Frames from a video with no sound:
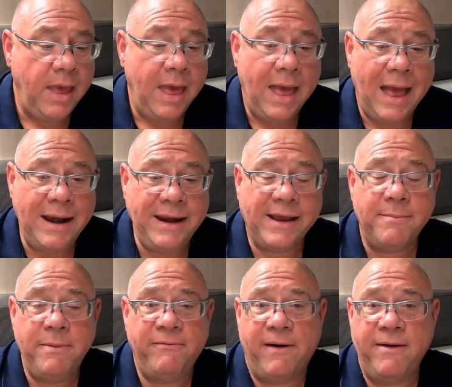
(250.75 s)
And it can
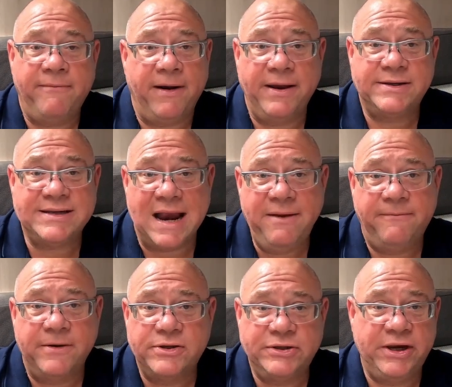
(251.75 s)
be very, very safe
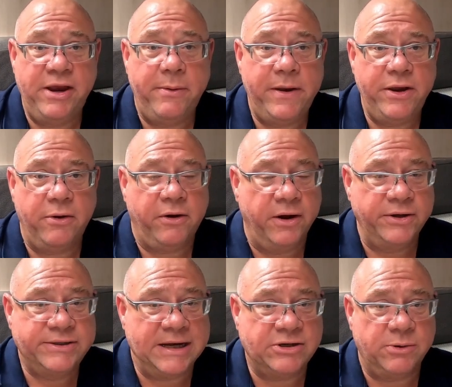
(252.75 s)
and secure. You can
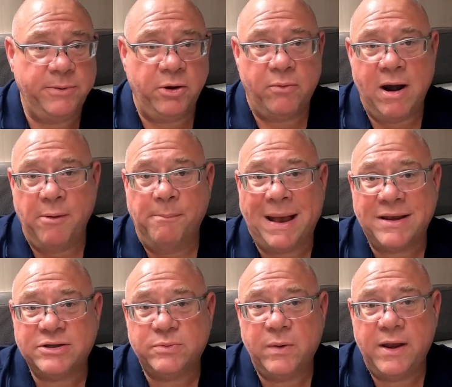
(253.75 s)
set up your own
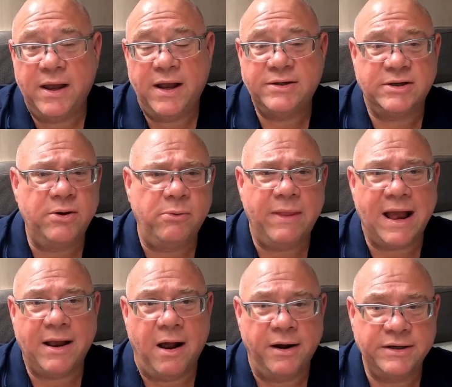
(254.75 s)
passwords and all that
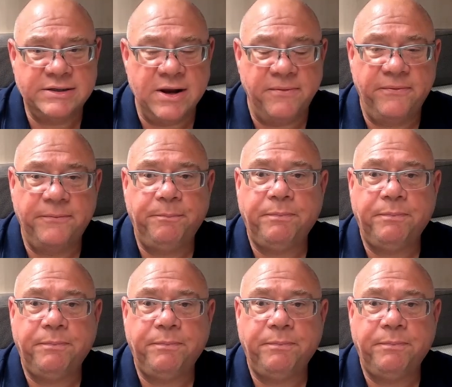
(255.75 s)
kind of stuff.